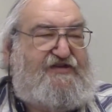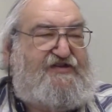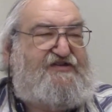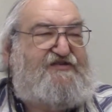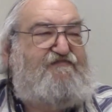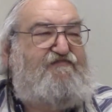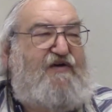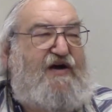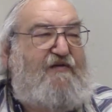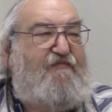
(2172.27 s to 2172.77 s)

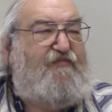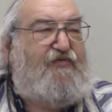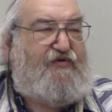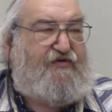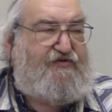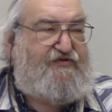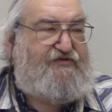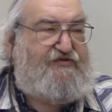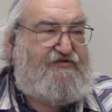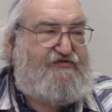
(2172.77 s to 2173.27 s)

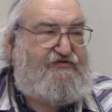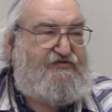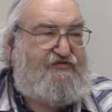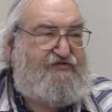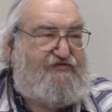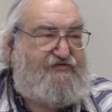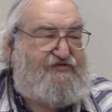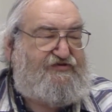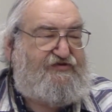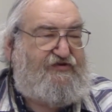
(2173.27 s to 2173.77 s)
dismembered
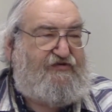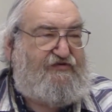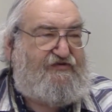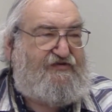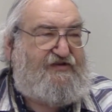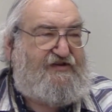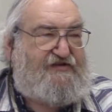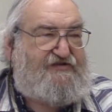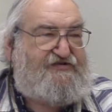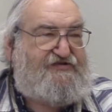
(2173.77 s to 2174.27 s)
to a
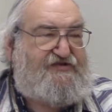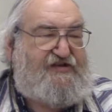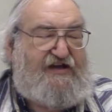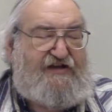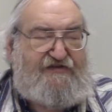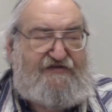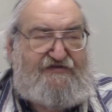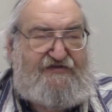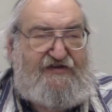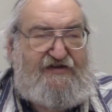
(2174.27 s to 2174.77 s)
certain
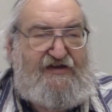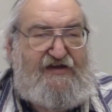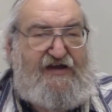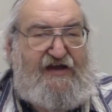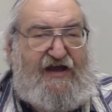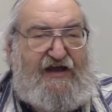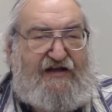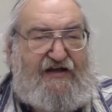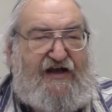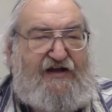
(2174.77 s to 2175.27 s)
extent,
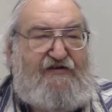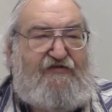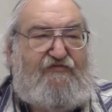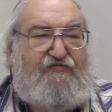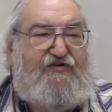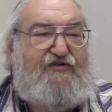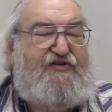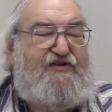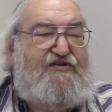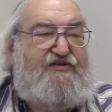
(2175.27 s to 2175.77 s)
and I
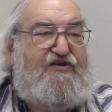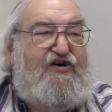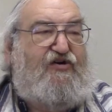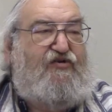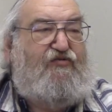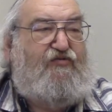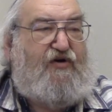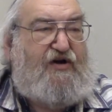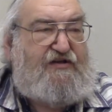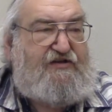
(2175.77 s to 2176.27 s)
don't really
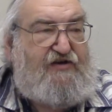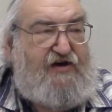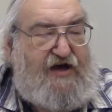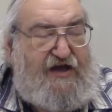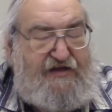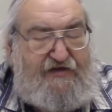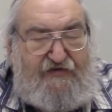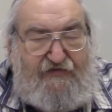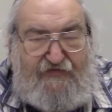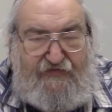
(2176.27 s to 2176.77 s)
know what
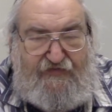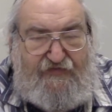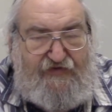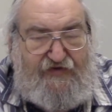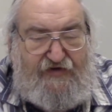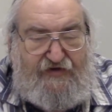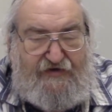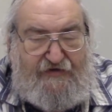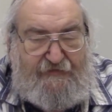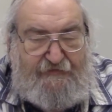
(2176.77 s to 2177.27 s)
kind of